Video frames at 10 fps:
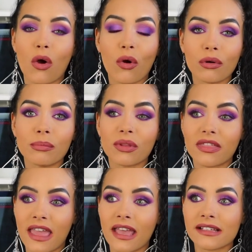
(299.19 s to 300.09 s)
horrible
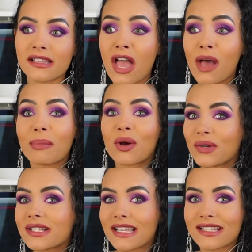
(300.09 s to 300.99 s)
things
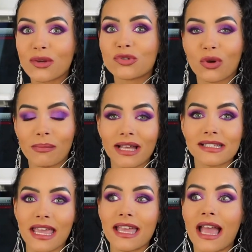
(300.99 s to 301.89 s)
because they're so
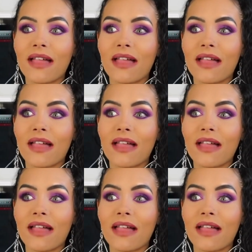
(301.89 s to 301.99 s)
traumatic